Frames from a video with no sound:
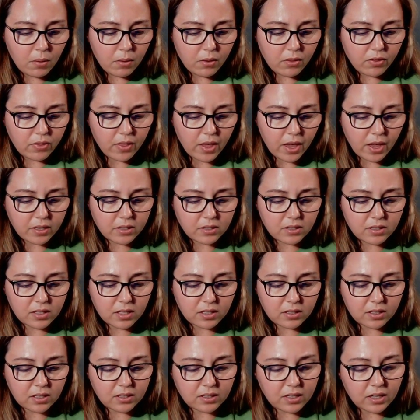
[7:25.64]
Then, since
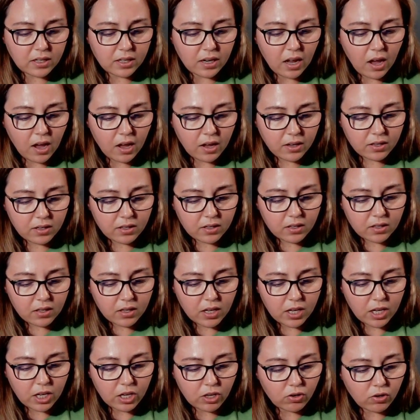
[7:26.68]
it did not,
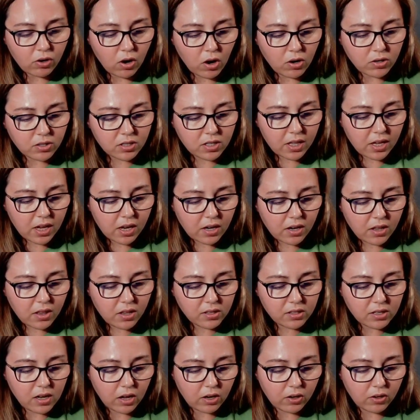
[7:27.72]
he crawled to the end of the
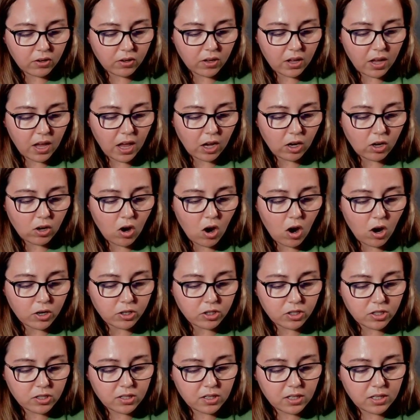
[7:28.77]
tunnel and
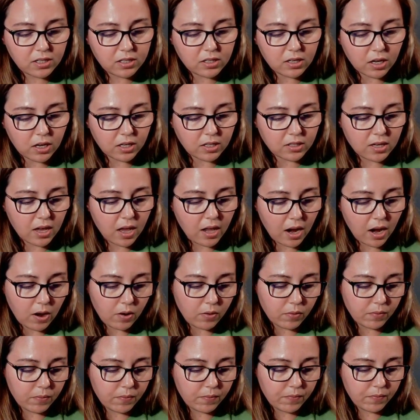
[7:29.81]
cautiously stuck his head out.
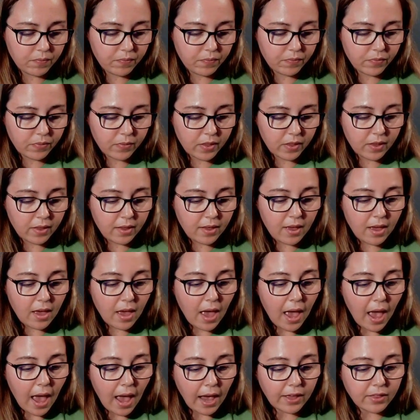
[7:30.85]

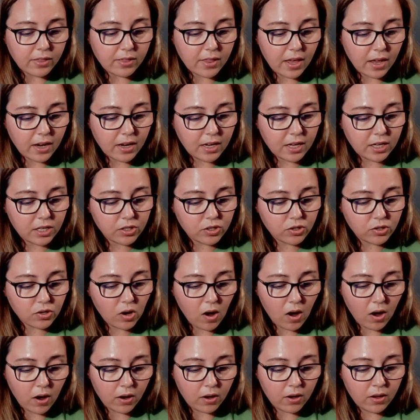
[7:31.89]
And then he
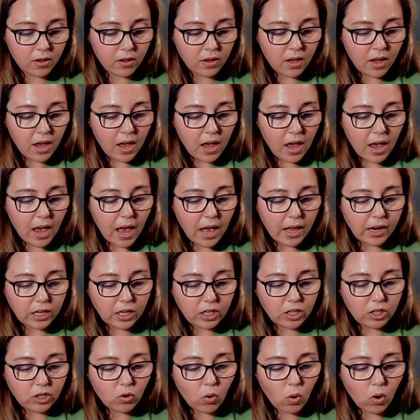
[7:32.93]
saw. An
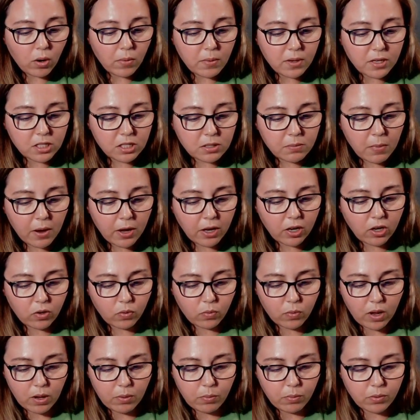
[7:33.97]
enormous spider
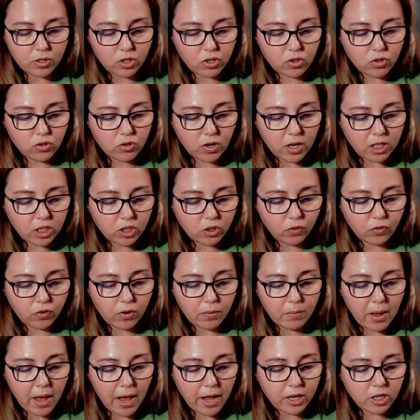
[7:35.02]
web was stretched from
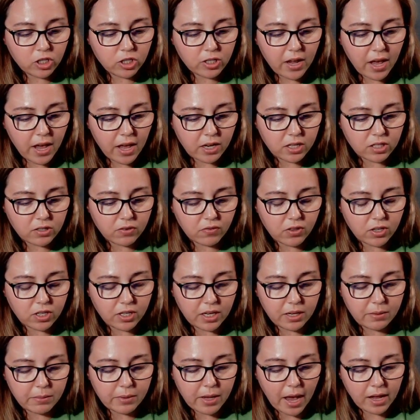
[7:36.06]
edge to edge of the
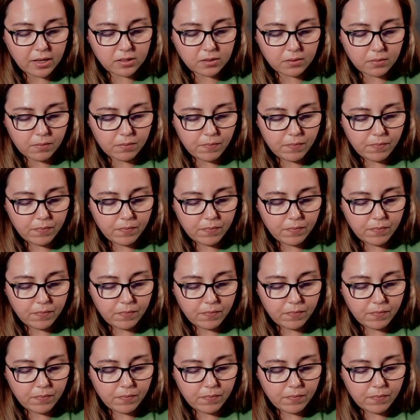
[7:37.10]
deep chasm.